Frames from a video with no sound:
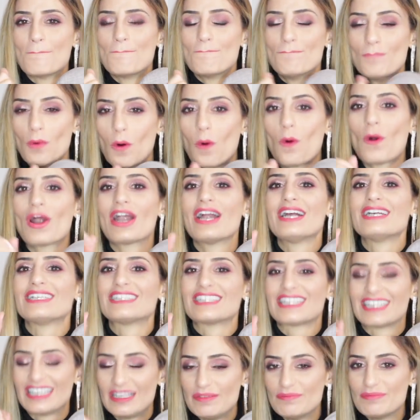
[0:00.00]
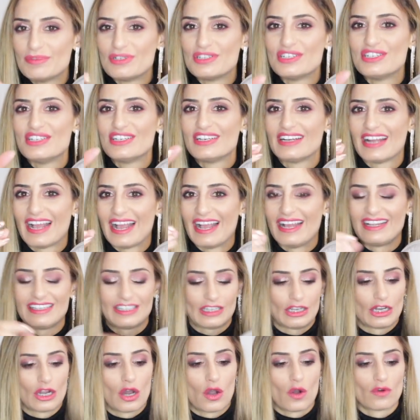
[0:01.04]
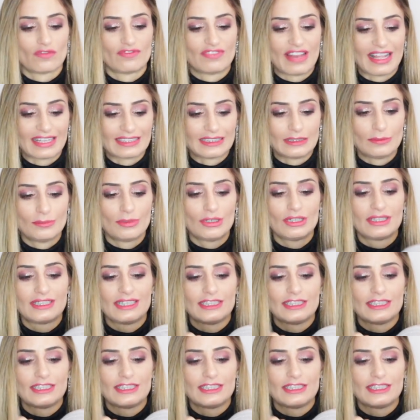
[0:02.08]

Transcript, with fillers: more slimmer and, you know, flexible.